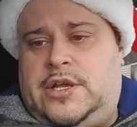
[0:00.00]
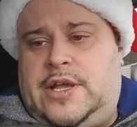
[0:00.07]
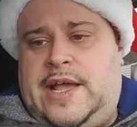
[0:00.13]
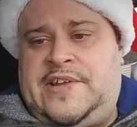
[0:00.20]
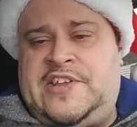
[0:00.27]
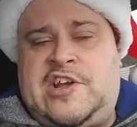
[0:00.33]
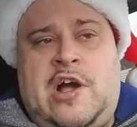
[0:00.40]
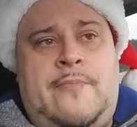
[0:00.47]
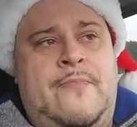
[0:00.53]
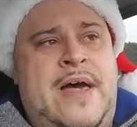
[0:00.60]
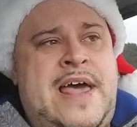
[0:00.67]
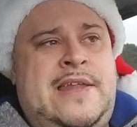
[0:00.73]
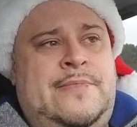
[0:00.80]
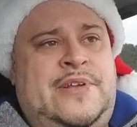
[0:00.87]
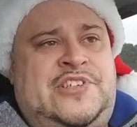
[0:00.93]
And he got
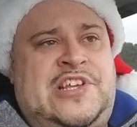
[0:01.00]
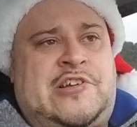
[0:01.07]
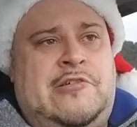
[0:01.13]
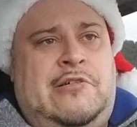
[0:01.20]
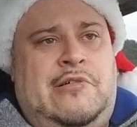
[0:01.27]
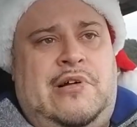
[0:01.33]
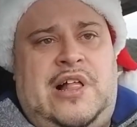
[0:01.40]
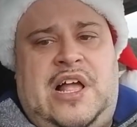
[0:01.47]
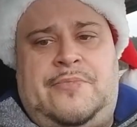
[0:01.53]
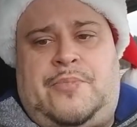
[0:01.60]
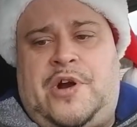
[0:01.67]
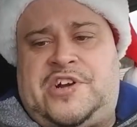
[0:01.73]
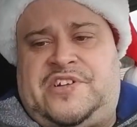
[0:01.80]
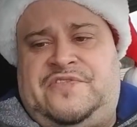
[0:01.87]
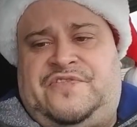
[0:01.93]
mad at me. He's like, oh, I
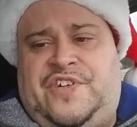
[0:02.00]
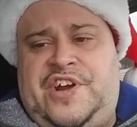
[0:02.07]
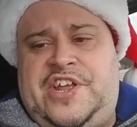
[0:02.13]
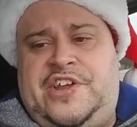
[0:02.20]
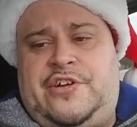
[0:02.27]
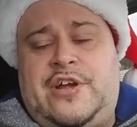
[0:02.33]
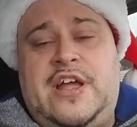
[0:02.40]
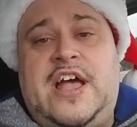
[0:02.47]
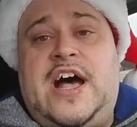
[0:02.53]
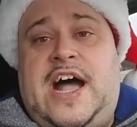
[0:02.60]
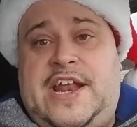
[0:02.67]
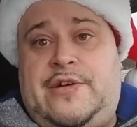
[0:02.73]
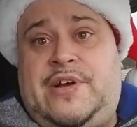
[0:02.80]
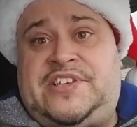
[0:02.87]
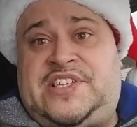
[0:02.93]
parked in front of you.
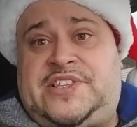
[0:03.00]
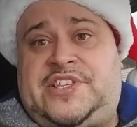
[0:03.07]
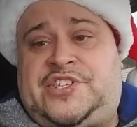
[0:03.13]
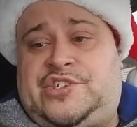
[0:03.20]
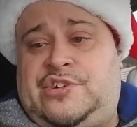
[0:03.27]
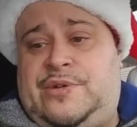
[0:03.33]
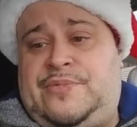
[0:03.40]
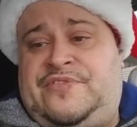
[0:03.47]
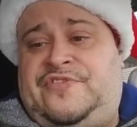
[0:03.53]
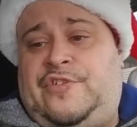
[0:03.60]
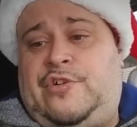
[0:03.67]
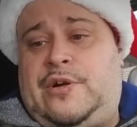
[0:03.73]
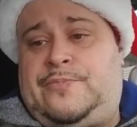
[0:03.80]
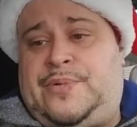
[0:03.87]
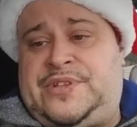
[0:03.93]
I know I said this story
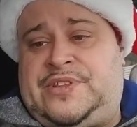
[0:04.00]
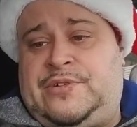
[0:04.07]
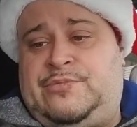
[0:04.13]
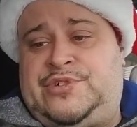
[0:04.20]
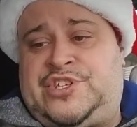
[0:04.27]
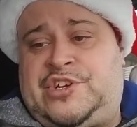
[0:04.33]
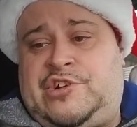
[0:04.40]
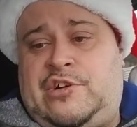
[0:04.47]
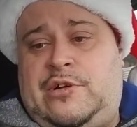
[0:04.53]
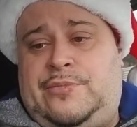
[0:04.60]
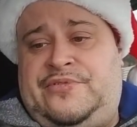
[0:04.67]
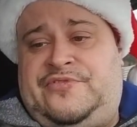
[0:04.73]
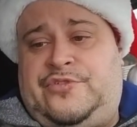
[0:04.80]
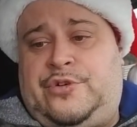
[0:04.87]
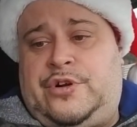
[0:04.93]
before, but there was a girl
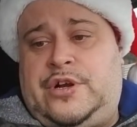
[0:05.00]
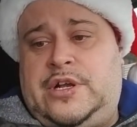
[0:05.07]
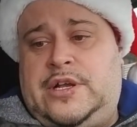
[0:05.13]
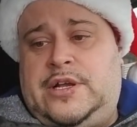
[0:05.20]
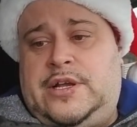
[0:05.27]
before.